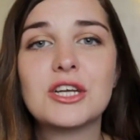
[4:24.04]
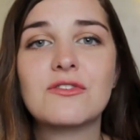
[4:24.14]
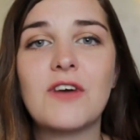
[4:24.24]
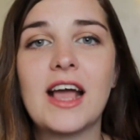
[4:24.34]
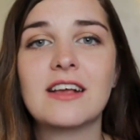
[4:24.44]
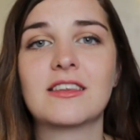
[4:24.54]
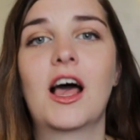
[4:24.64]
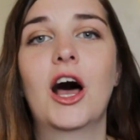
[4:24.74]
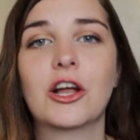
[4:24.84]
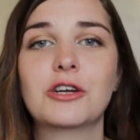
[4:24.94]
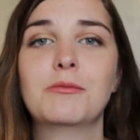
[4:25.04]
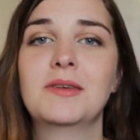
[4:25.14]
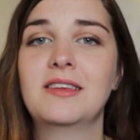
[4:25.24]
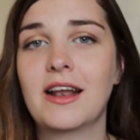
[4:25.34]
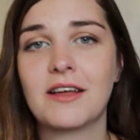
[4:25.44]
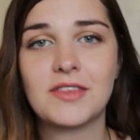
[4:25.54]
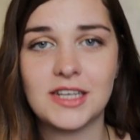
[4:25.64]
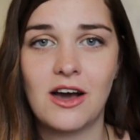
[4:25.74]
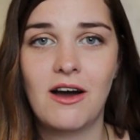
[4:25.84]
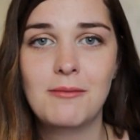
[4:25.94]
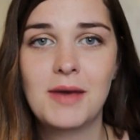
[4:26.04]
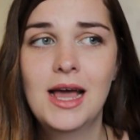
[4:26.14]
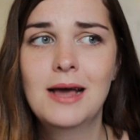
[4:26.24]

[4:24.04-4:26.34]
face 100% of the time.